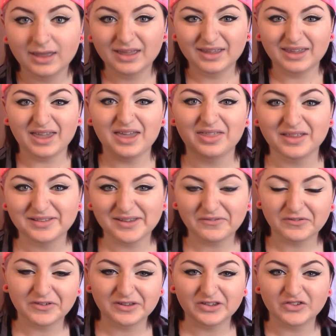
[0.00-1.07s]
Okay, that's it
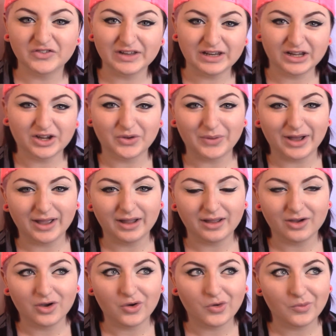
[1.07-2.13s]
for this video. I
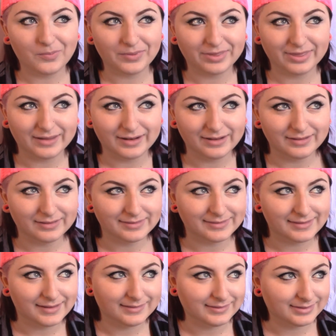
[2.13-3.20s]
hope that I didn't
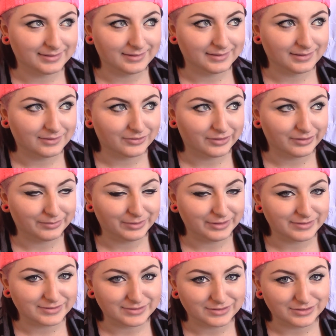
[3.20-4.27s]
say anything incredibly
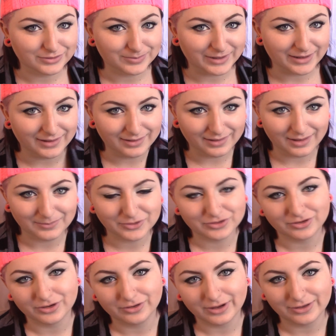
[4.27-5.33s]
stupid. I'm
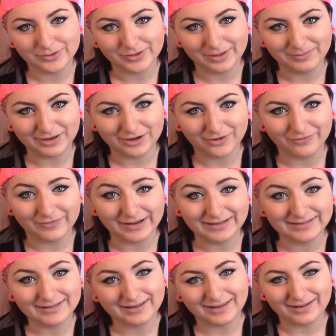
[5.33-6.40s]
sure you guys will let me know if I
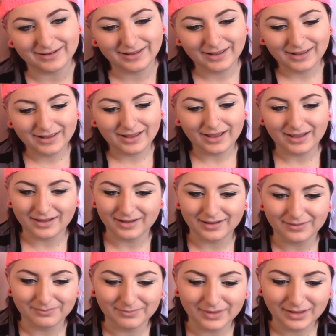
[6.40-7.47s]
did.
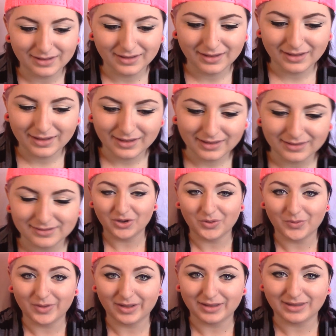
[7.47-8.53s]

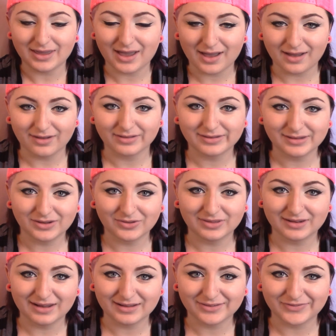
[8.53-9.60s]
So yeah, I'll see you in the
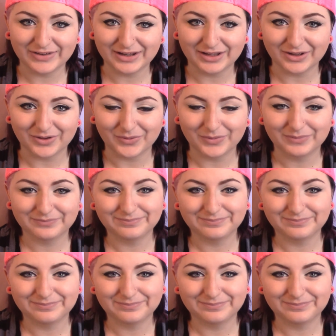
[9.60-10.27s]
next video.